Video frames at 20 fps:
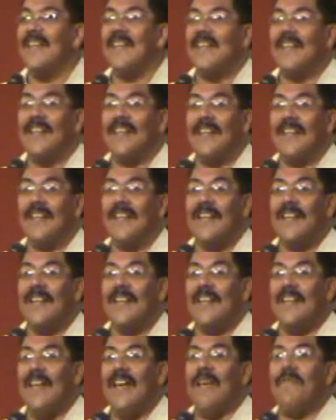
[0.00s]
Yeah.
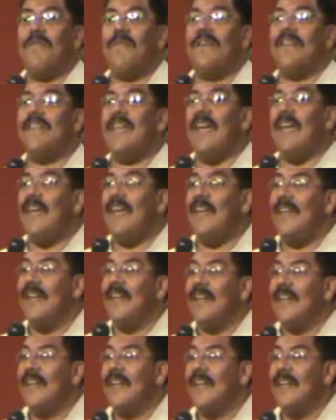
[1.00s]
Every day?
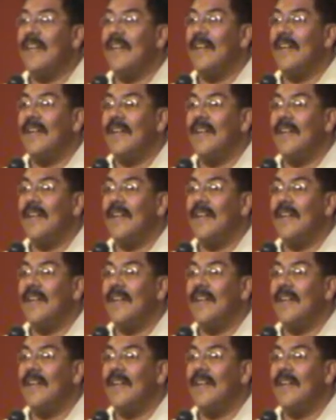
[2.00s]
Yeah.